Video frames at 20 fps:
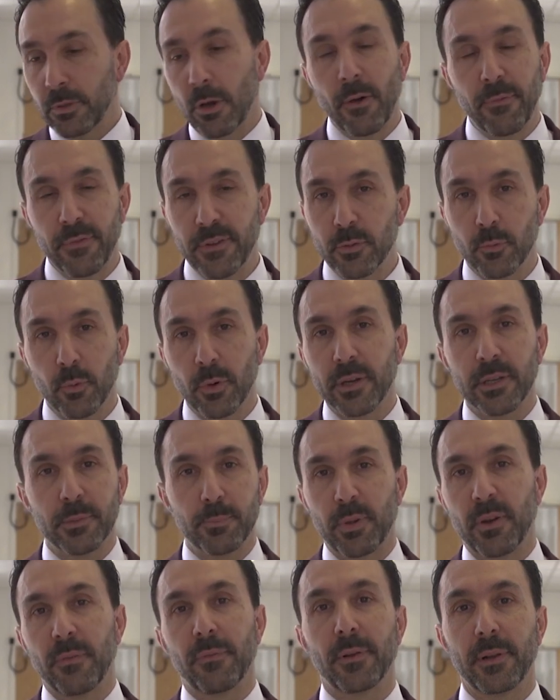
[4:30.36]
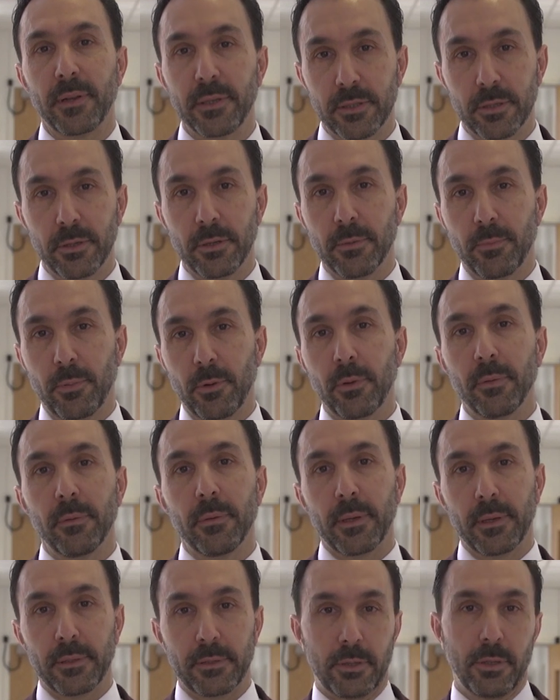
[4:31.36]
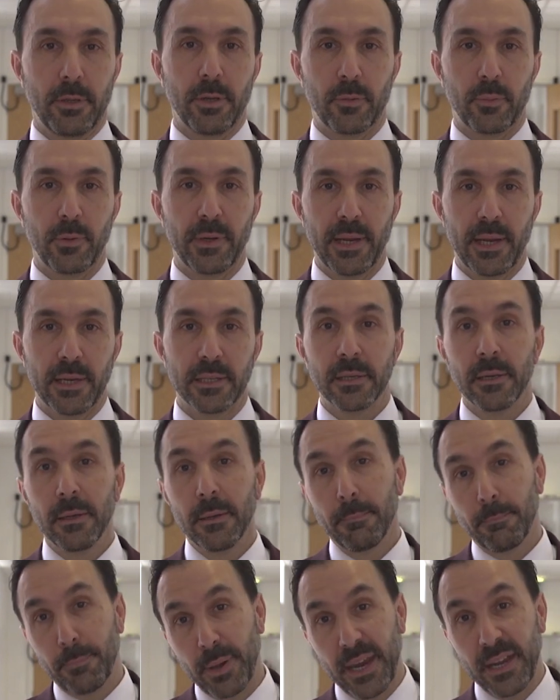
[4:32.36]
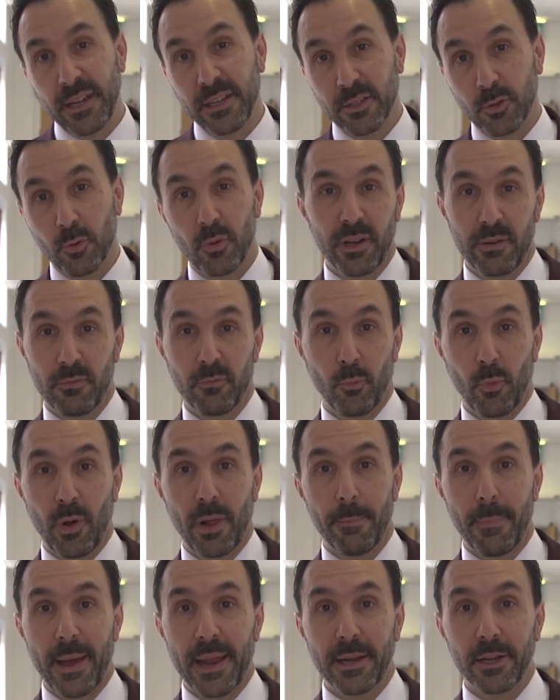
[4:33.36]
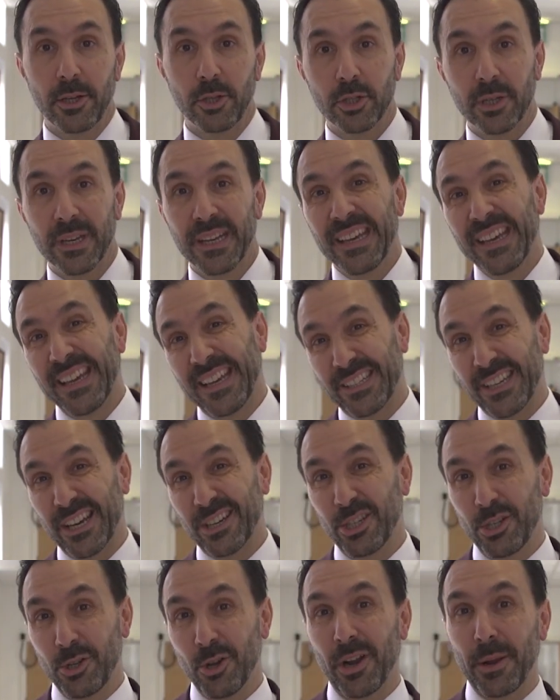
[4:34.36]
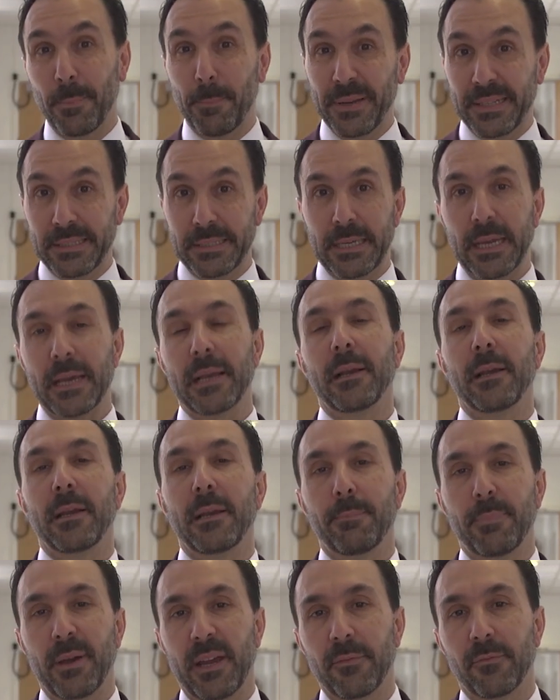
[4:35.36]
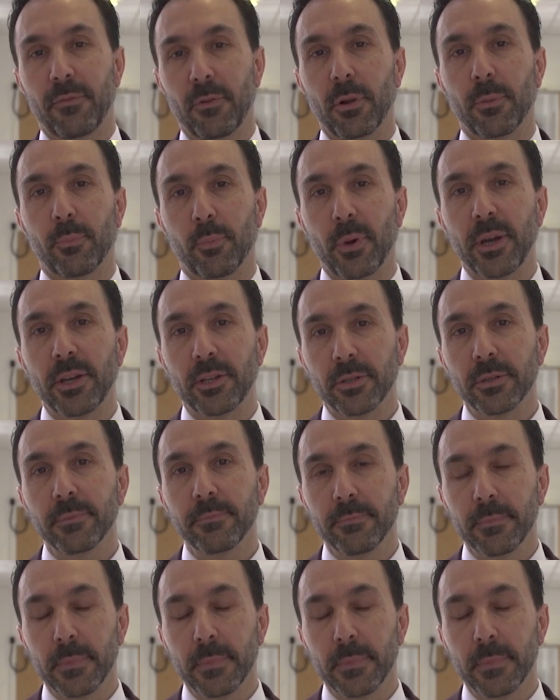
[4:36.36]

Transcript: office work is perfectly suitable at 2-3 days. Pain is quite well managed. It's actually not a particularly painful operation.